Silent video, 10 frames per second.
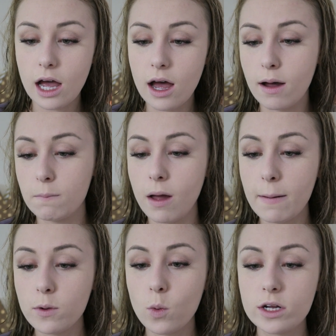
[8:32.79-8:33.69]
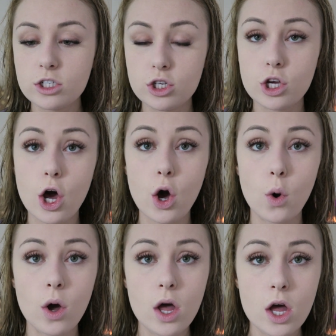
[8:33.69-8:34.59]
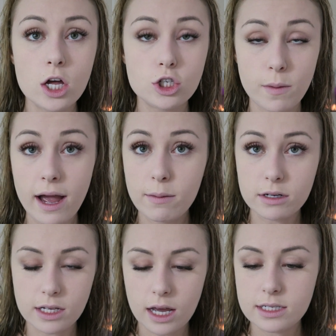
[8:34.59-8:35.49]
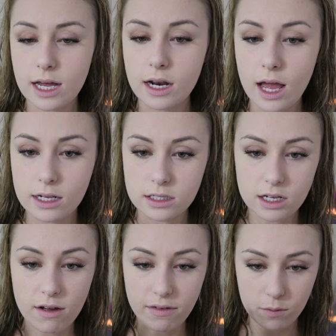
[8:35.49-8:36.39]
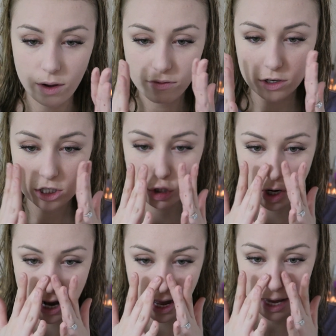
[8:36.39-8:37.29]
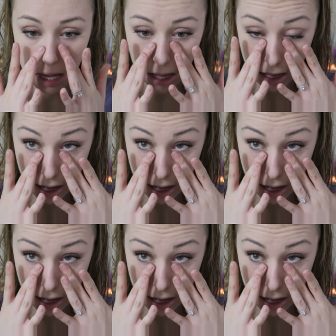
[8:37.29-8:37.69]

I'm going to go do my eyebrows like I said and stuff and wait for it to dry,